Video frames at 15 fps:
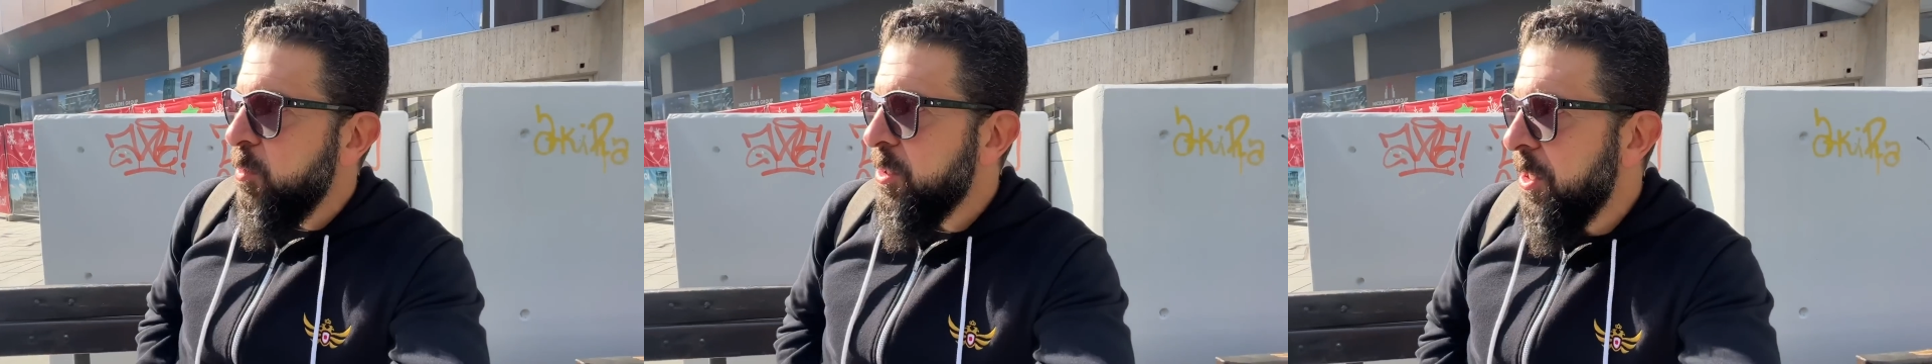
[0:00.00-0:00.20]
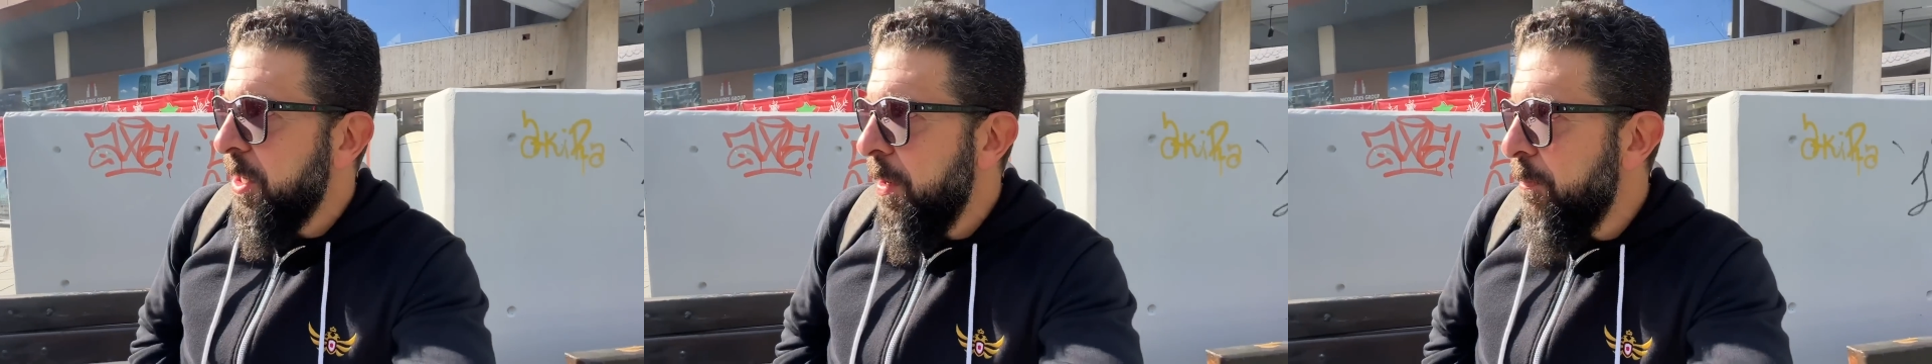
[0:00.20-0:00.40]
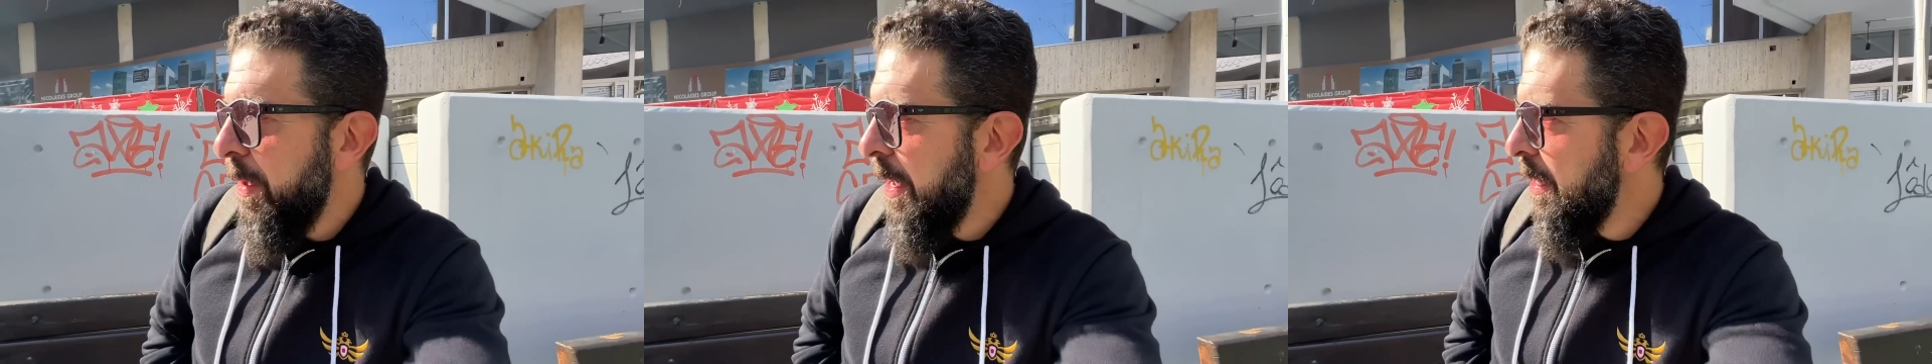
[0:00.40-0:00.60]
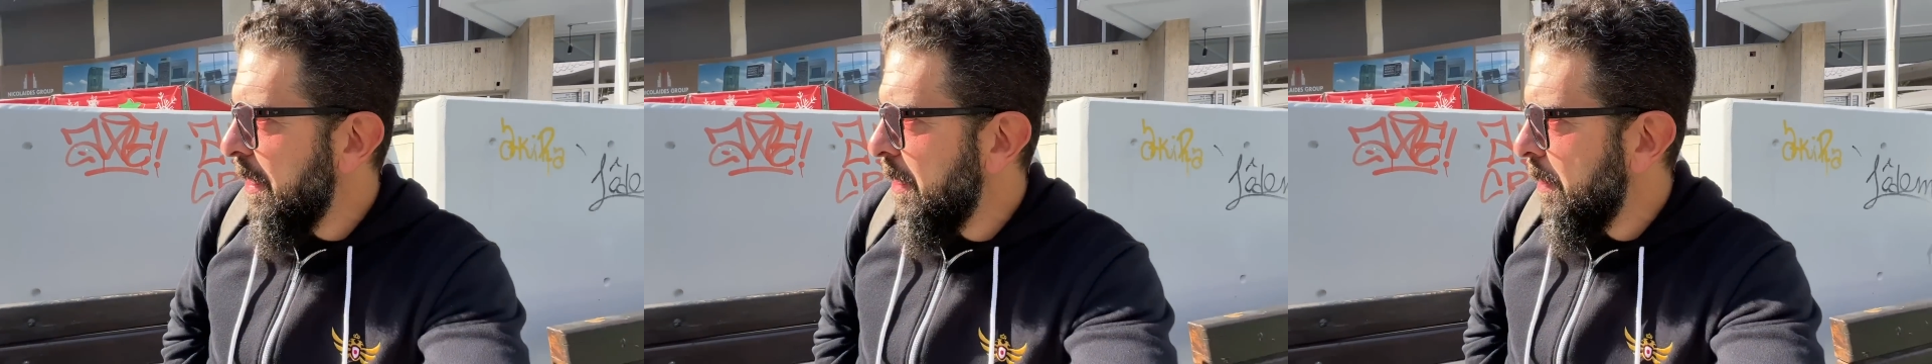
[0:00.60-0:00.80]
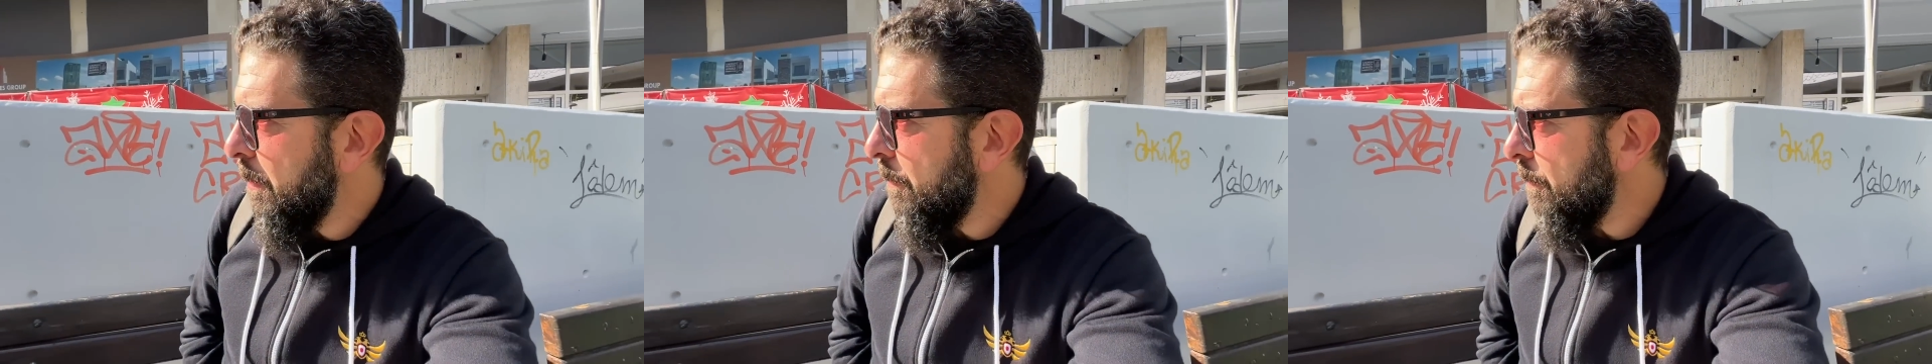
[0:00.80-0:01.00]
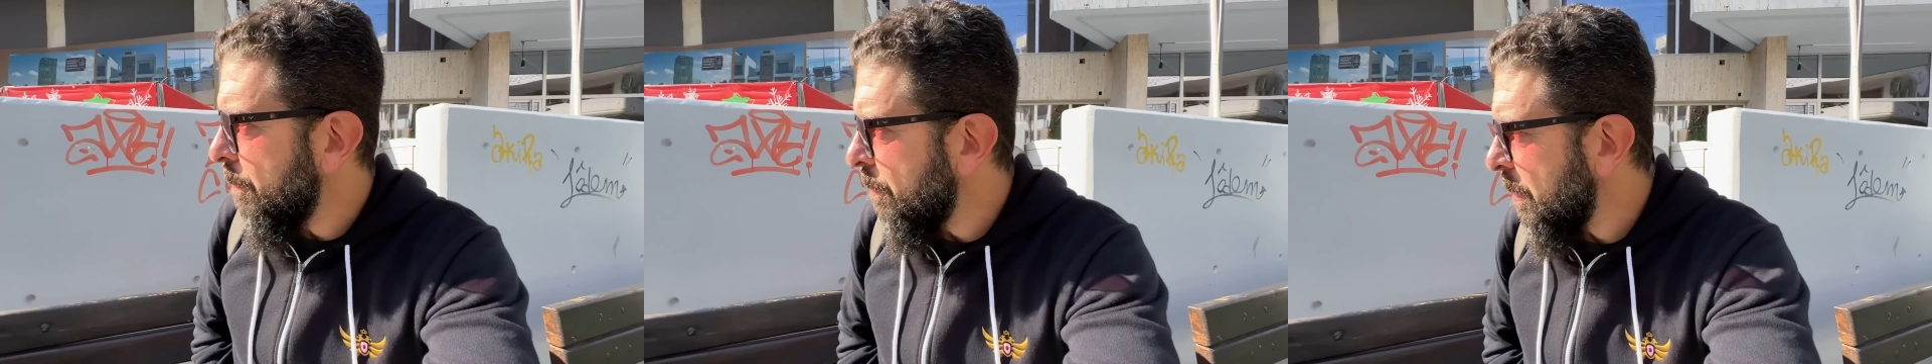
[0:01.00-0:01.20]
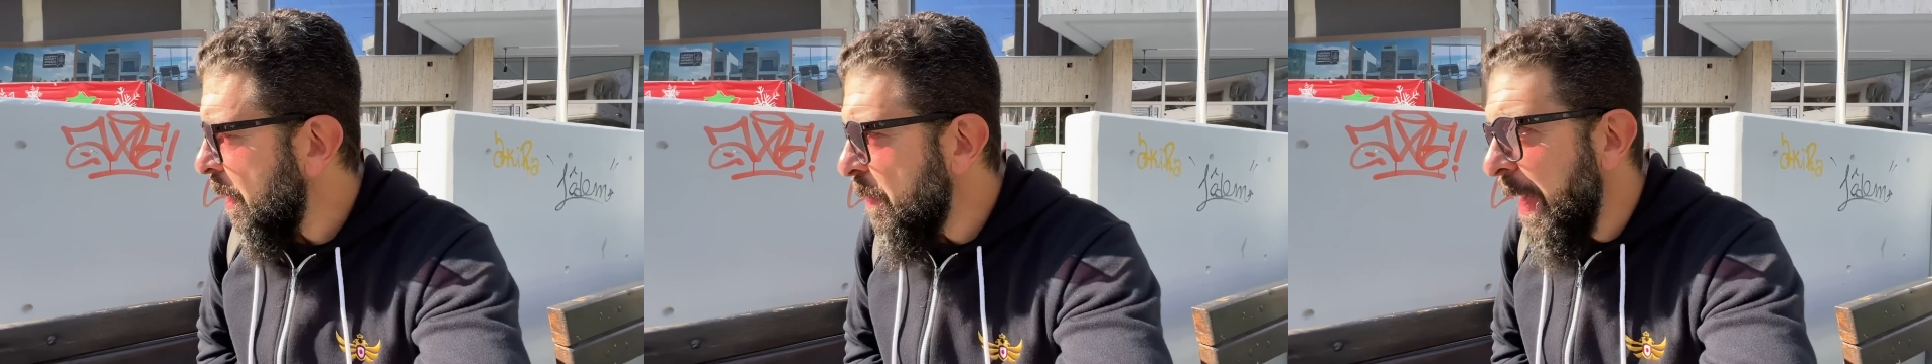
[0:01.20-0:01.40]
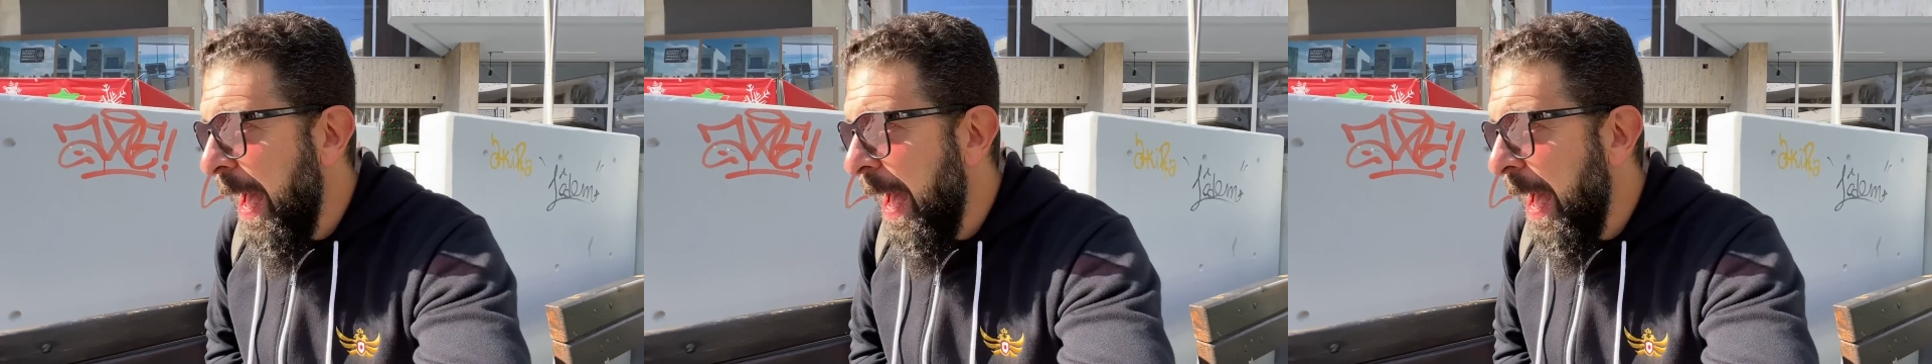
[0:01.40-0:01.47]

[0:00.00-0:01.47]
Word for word: what's going to make the